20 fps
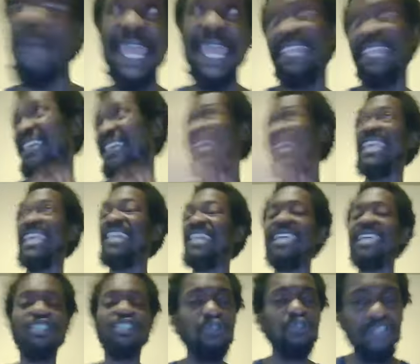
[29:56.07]
I ain't looking at
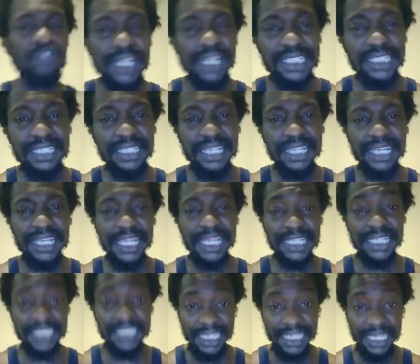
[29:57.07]
it. Is you crazy, nigga? They
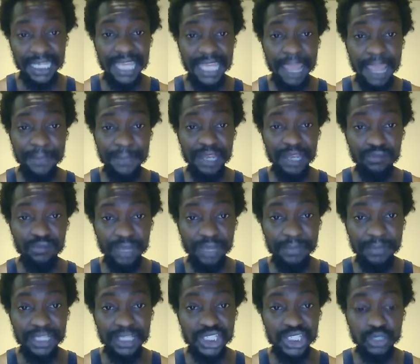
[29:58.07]
is kidnapping and
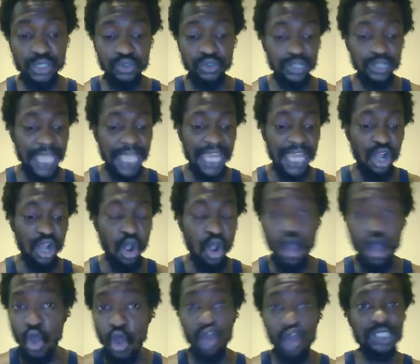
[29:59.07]
raping children at an
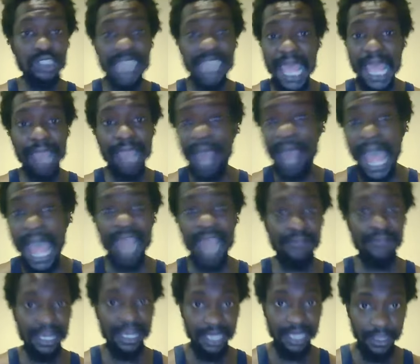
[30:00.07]
all-time high
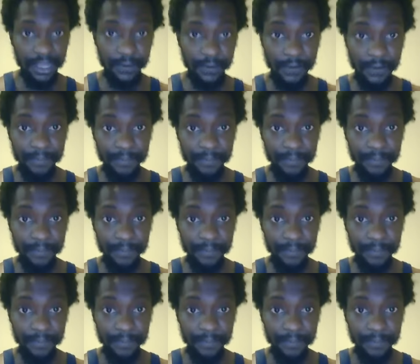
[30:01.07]
right now.